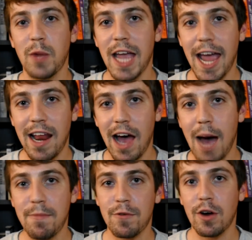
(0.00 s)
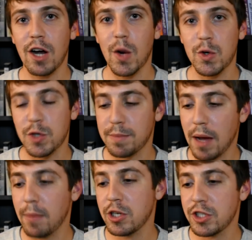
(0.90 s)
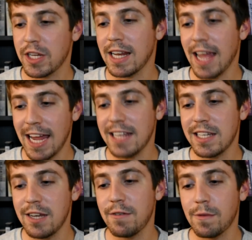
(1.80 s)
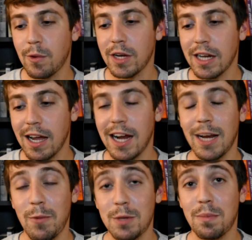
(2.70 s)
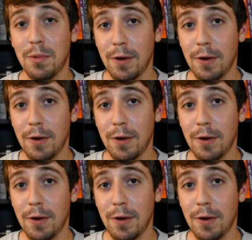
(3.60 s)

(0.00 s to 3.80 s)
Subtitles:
we had Hop Frog, which was published in 1849 and was